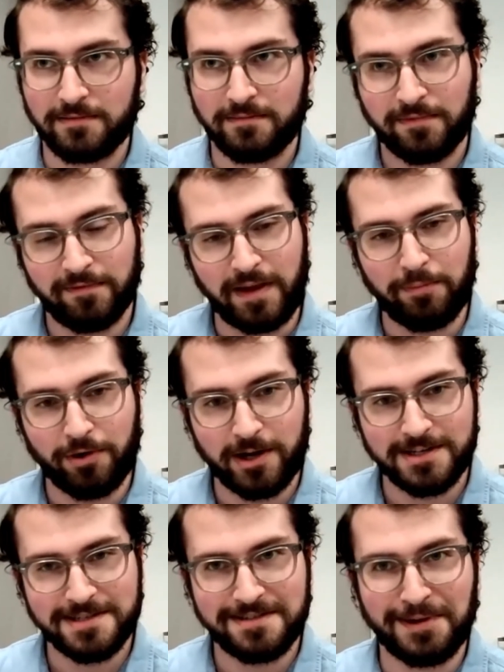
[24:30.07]

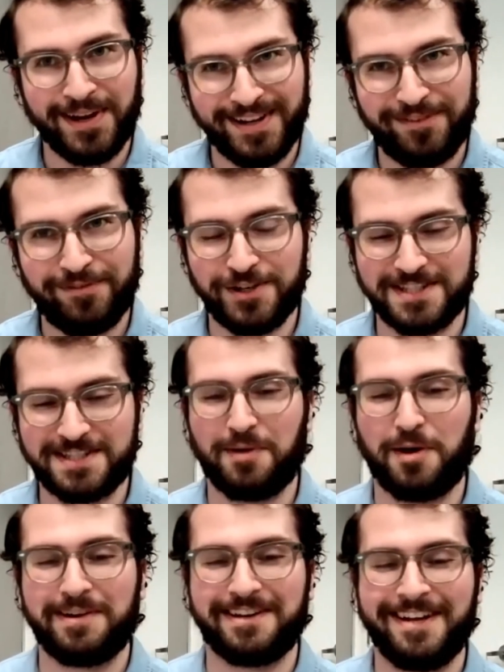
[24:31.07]
vaporize for just a
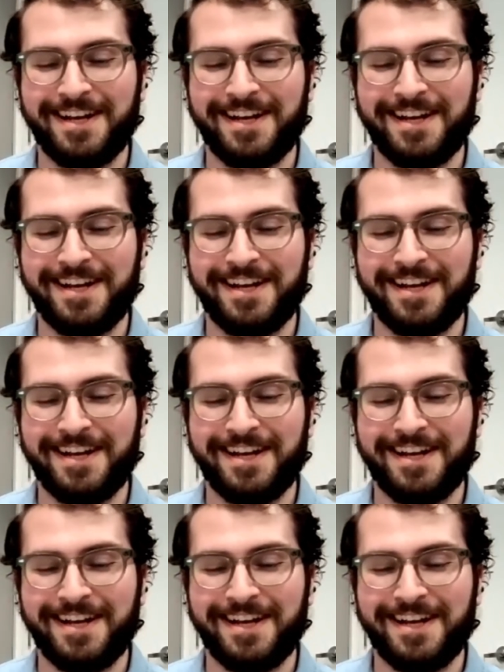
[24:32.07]
moment